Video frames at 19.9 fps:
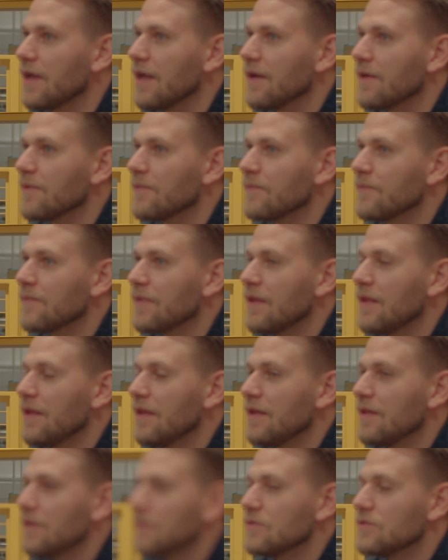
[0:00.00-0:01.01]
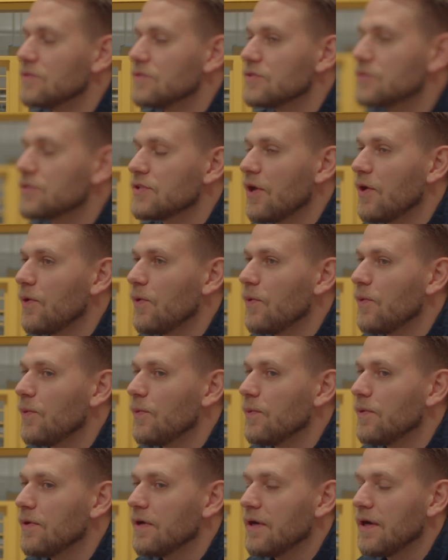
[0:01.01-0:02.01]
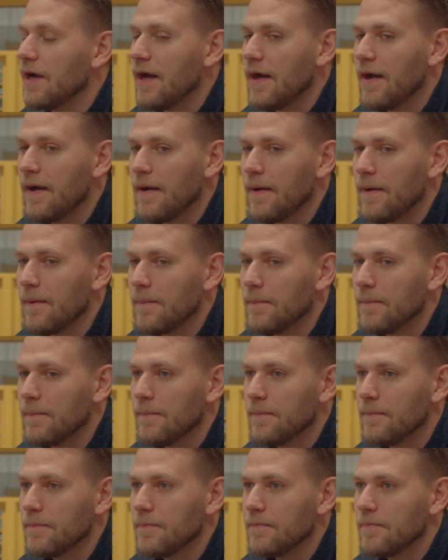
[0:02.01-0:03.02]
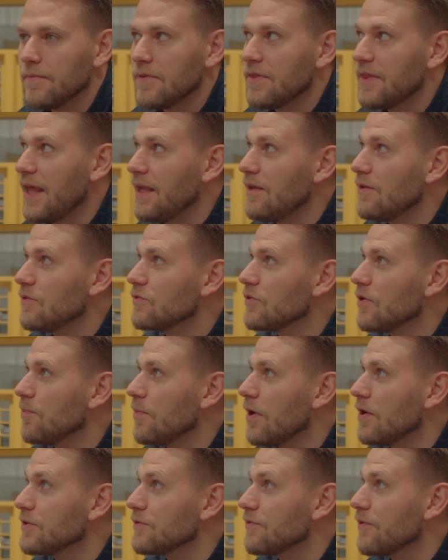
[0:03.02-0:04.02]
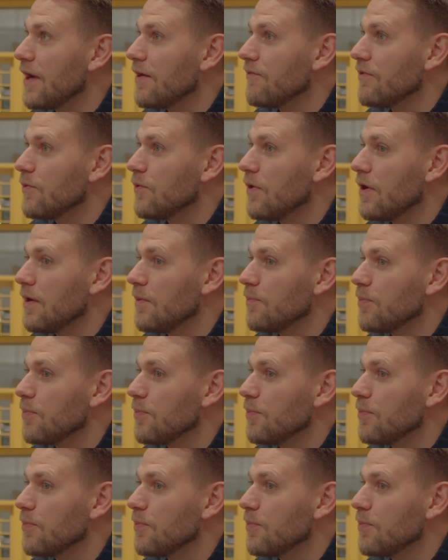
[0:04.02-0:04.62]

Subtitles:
yeah. So, thank you so much for everyone